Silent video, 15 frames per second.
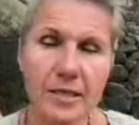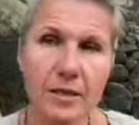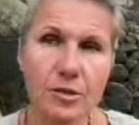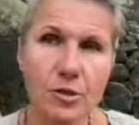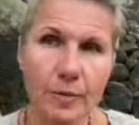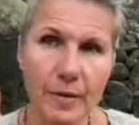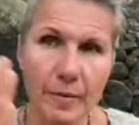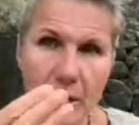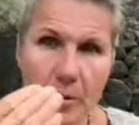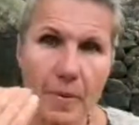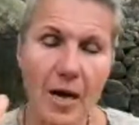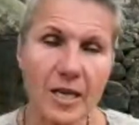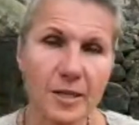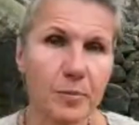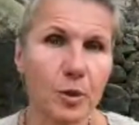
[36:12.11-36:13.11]
So the
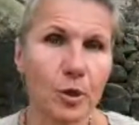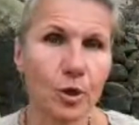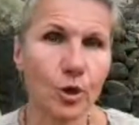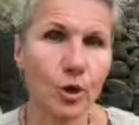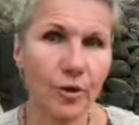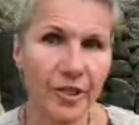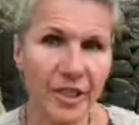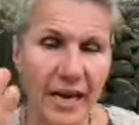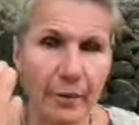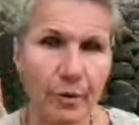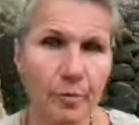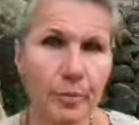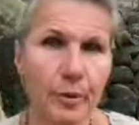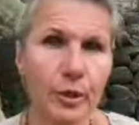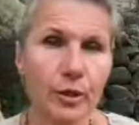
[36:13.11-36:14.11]
menopause protocol, thyroid
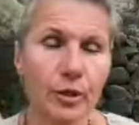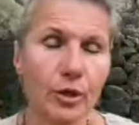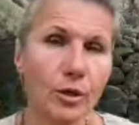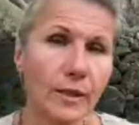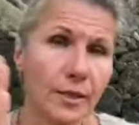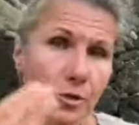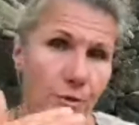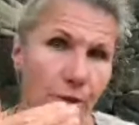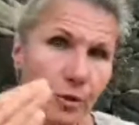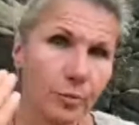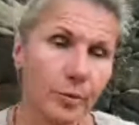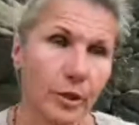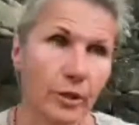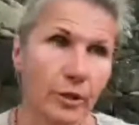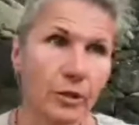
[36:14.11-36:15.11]
protocol, adrenal
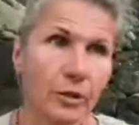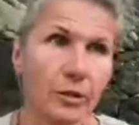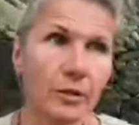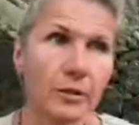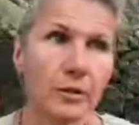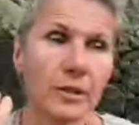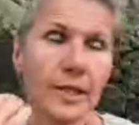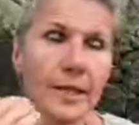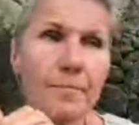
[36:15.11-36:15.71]
protocol,